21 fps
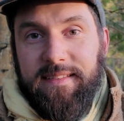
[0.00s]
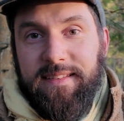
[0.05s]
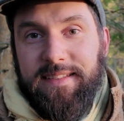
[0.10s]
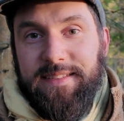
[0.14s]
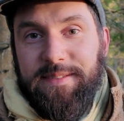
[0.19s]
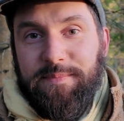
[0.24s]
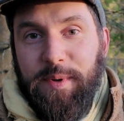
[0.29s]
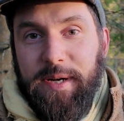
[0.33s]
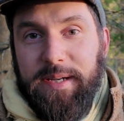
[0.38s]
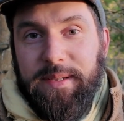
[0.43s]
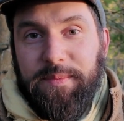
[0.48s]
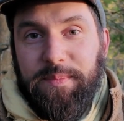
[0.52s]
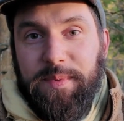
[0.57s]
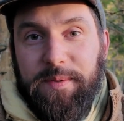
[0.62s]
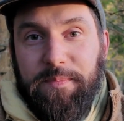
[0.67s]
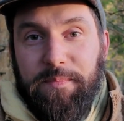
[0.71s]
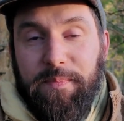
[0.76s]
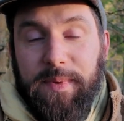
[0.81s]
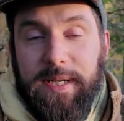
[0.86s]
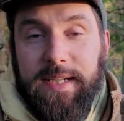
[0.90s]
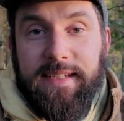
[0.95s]
This might be
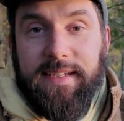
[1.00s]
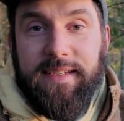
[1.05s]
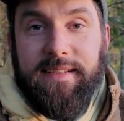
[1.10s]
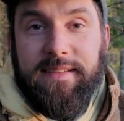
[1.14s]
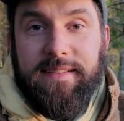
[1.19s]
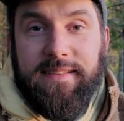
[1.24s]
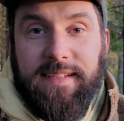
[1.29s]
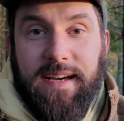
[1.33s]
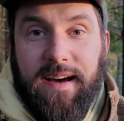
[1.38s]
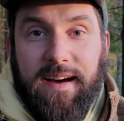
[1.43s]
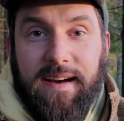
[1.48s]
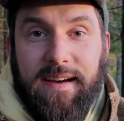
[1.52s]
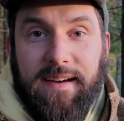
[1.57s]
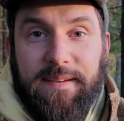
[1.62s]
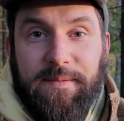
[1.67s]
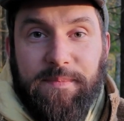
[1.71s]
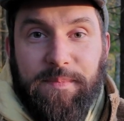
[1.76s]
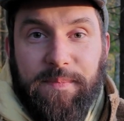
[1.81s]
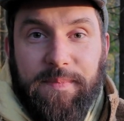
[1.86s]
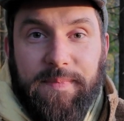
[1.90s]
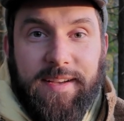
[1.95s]
money,
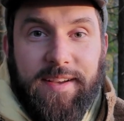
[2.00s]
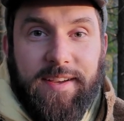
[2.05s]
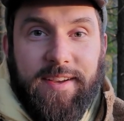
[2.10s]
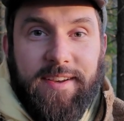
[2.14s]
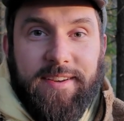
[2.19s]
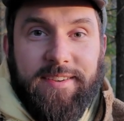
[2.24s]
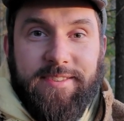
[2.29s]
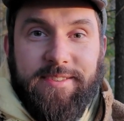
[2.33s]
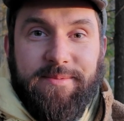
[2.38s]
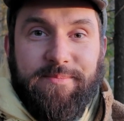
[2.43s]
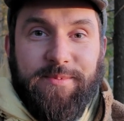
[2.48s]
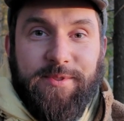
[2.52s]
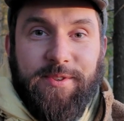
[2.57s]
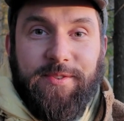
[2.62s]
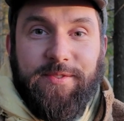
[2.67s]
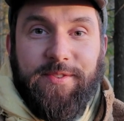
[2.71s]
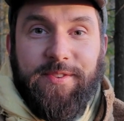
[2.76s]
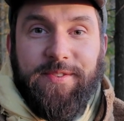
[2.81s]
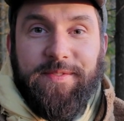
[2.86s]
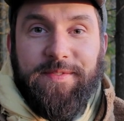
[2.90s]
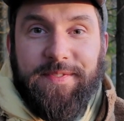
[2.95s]
time, some
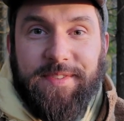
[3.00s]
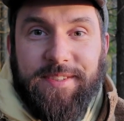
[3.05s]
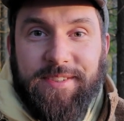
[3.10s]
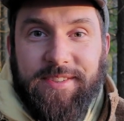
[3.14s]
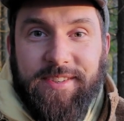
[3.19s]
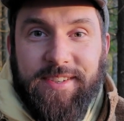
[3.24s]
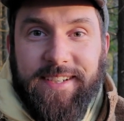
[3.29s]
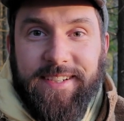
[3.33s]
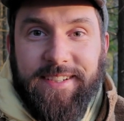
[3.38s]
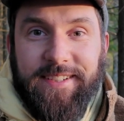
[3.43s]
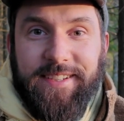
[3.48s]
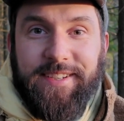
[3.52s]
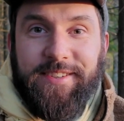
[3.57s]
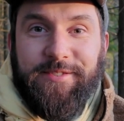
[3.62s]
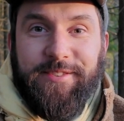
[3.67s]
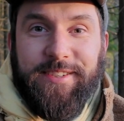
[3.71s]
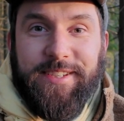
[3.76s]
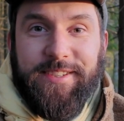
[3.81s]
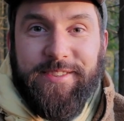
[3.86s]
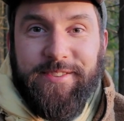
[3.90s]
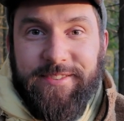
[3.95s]
sort of physical
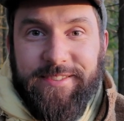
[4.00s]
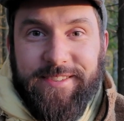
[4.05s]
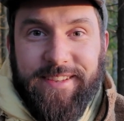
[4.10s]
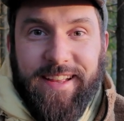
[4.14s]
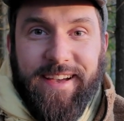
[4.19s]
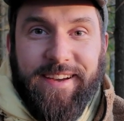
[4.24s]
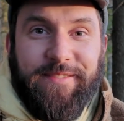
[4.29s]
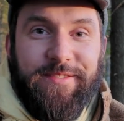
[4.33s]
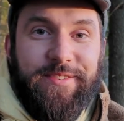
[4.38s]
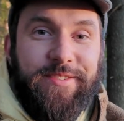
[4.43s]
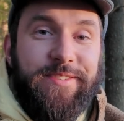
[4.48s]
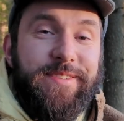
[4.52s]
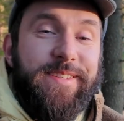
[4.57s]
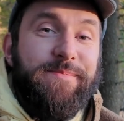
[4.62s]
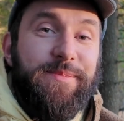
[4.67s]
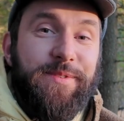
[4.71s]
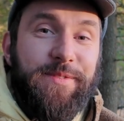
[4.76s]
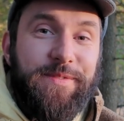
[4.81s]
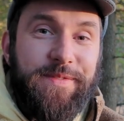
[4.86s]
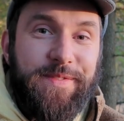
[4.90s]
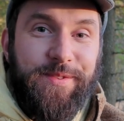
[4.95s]
resource like, for
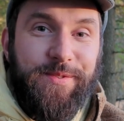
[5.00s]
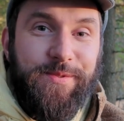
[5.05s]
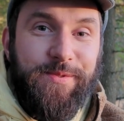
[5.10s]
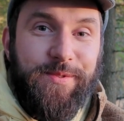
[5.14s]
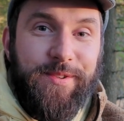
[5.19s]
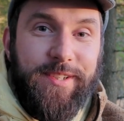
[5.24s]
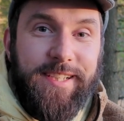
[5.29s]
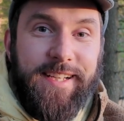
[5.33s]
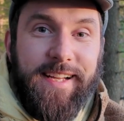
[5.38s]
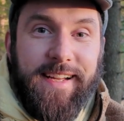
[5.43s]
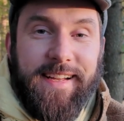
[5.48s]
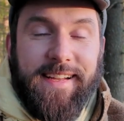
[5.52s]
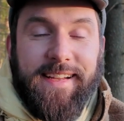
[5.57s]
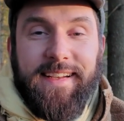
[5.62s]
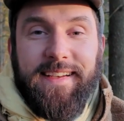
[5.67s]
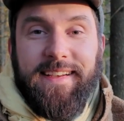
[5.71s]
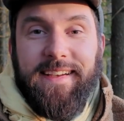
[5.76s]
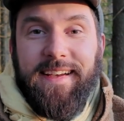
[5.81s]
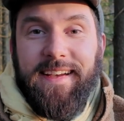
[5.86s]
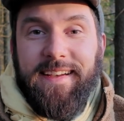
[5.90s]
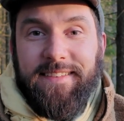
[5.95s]
example, fuel,
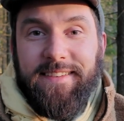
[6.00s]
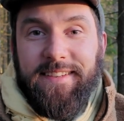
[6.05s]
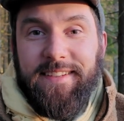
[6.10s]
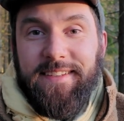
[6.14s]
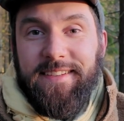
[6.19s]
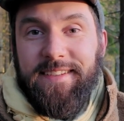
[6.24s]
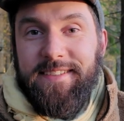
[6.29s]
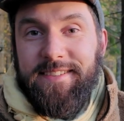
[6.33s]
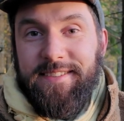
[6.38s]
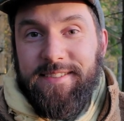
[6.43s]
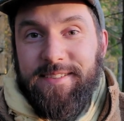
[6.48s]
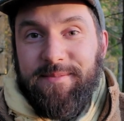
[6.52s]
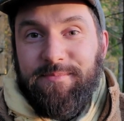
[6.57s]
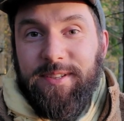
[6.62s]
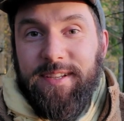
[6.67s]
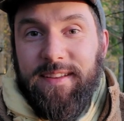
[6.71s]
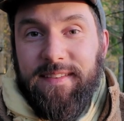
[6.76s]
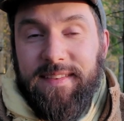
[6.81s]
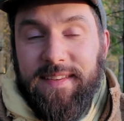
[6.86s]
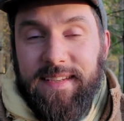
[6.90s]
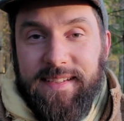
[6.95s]
and
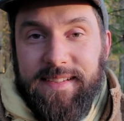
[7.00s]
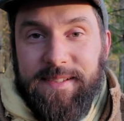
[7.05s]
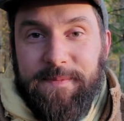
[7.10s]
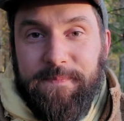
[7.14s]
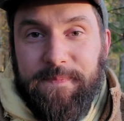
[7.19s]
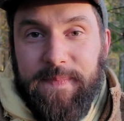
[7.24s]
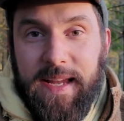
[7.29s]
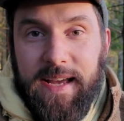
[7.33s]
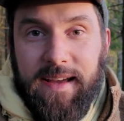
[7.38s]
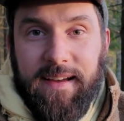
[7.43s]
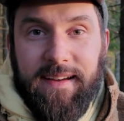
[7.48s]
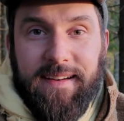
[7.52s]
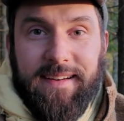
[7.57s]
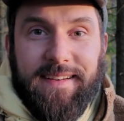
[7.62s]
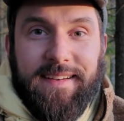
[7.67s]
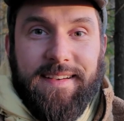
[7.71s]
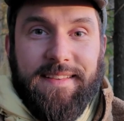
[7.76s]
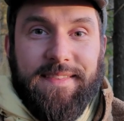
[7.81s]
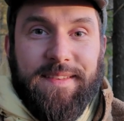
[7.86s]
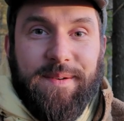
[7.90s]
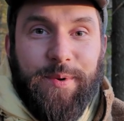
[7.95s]
similar things.
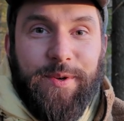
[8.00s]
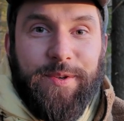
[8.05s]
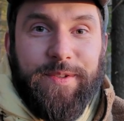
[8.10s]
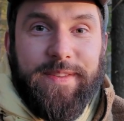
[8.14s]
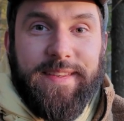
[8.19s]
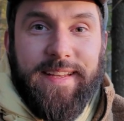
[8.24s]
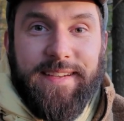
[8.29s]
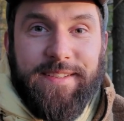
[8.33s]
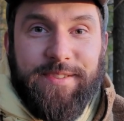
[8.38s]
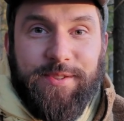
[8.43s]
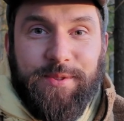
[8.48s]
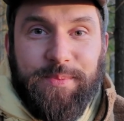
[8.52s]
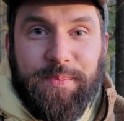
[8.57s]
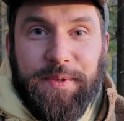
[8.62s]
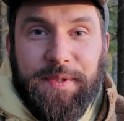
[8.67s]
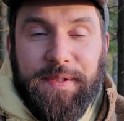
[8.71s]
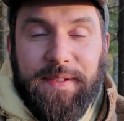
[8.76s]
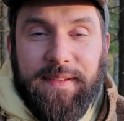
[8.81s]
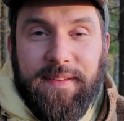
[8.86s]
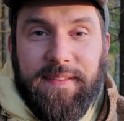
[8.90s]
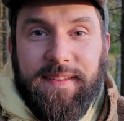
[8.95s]
The more
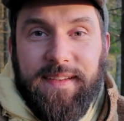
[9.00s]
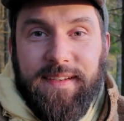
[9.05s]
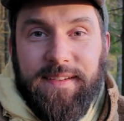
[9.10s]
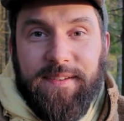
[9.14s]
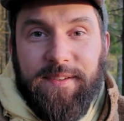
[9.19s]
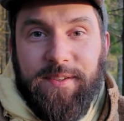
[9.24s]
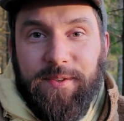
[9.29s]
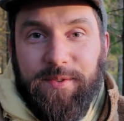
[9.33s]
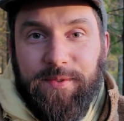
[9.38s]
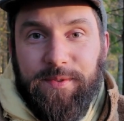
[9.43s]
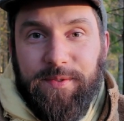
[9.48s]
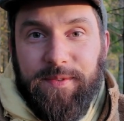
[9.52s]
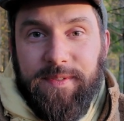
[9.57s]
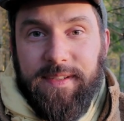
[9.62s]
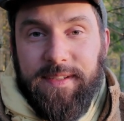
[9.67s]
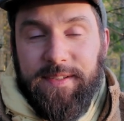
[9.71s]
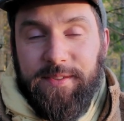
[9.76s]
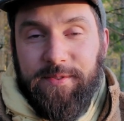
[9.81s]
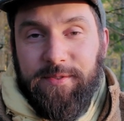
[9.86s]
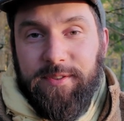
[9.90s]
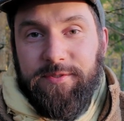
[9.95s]
tangible the goal
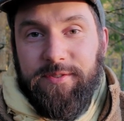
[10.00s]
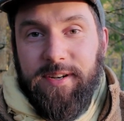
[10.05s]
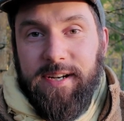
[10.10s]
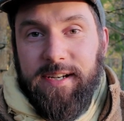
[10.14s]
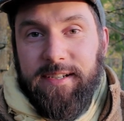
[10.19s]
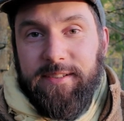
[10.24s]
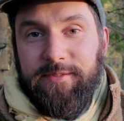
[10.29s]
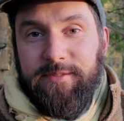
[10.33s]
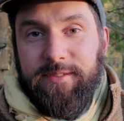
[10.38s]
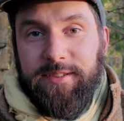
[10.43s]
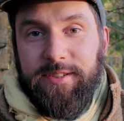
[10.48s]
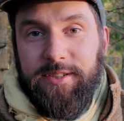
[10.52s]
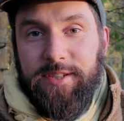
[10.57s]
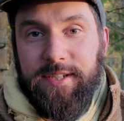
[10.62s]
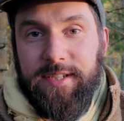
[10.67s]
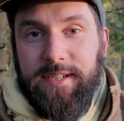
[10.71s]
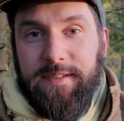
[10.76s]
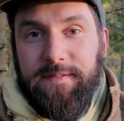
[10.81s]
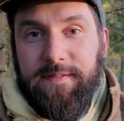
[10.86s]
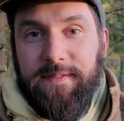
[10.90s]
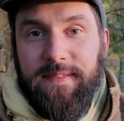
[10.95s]
that you are trying to
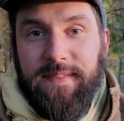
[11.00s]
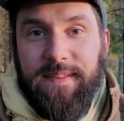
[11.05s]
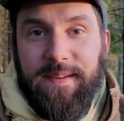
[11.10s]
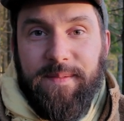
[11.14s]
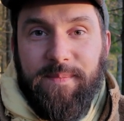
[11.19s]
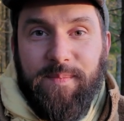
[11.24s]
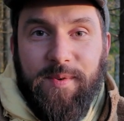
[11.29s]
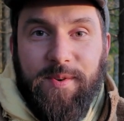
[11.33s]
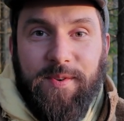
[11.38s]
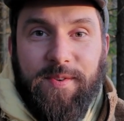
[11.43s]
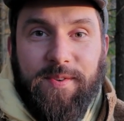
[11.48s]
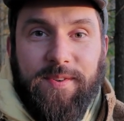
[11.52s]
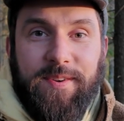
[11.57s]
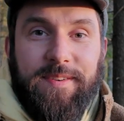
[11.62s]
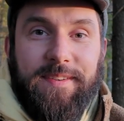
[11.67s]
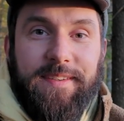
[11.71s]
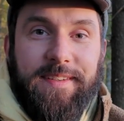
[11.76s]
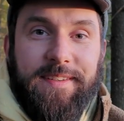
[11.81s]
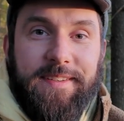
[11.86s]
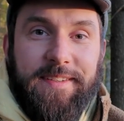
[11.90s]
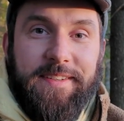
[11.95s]
achieve, the more
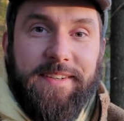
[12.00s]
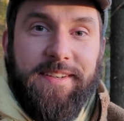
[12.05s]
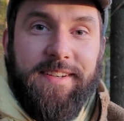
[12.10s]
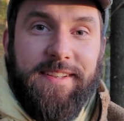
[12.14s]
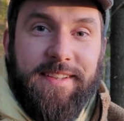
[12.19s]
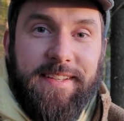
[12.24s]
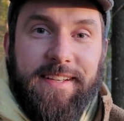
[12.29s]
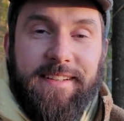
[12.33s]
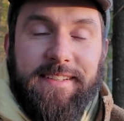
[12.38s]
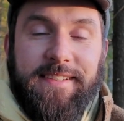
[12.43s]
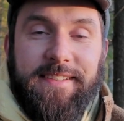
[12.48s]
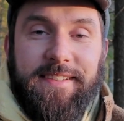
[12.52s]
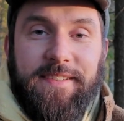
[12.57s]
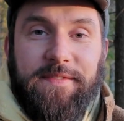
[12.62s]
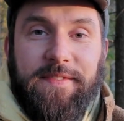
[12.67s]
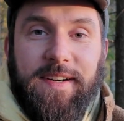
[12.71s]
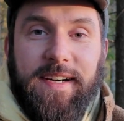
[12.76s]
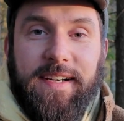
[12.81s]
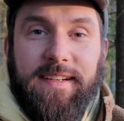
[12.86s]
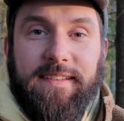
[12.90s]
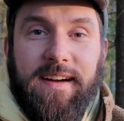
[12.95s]
clearly
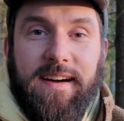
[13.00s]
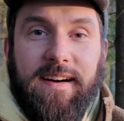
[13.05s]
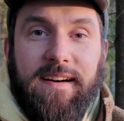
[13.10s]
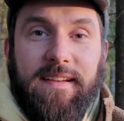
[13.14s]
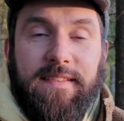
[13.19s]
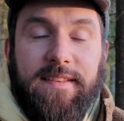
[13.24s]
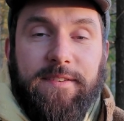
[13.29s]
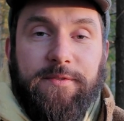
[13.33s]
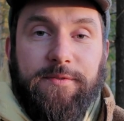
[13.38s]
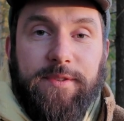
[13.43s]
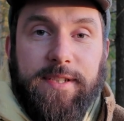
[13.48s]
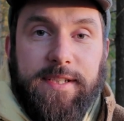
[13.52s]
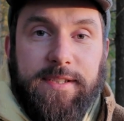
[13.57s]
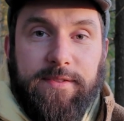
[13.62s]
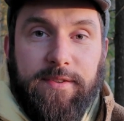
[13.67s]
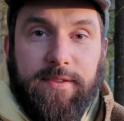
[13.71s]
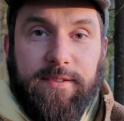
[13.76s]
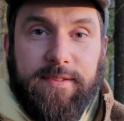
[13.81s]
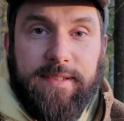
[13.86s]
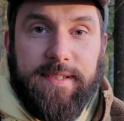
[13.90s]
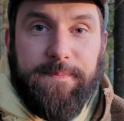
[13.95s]
defined are the
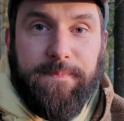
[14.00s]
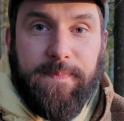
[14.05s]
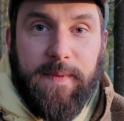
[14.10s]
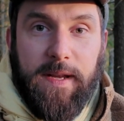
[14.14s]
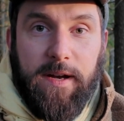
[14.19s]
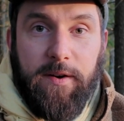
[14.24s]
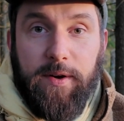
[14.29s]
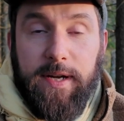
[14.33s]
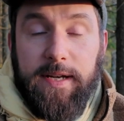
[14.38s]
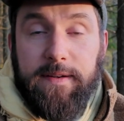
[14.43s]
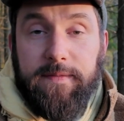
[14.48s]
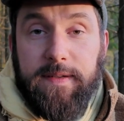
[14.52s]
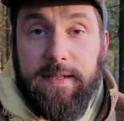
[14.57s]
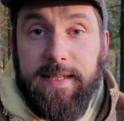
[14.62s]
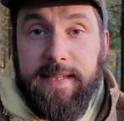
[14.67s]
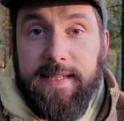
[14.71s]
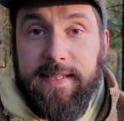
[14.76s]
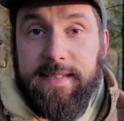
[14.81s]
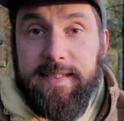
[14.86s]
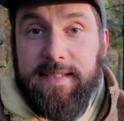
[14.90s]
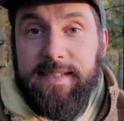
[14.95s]
resources. However,
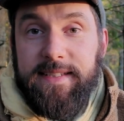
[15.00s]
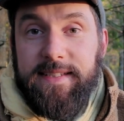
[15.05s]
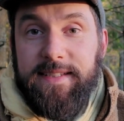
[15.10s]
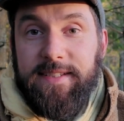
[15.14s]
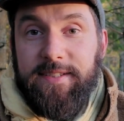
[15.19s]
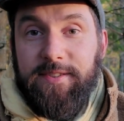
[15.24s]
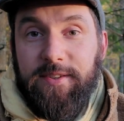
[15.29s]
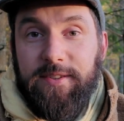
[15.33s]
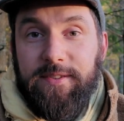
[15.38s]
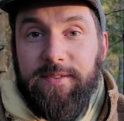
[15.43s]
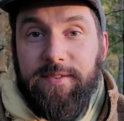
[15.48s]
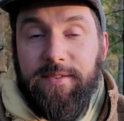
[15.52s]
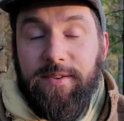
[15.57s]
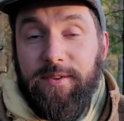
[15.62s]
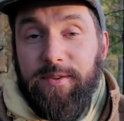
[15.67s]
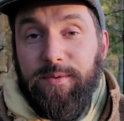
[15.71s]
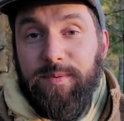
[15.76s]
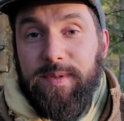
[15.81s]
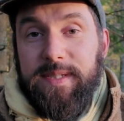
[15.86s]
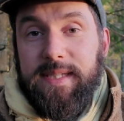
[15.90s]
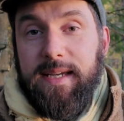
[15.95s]
this is not
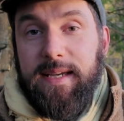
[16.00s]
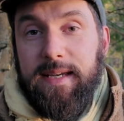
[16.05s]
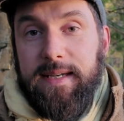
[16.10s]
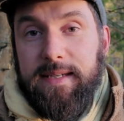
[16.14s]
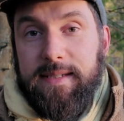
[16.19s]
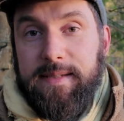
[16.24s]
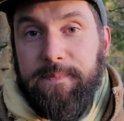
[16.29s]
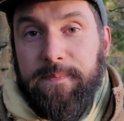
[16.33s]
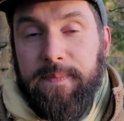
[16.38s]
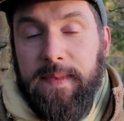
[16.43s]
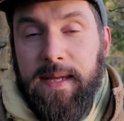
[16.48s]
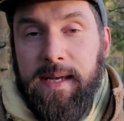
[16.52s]
always the case.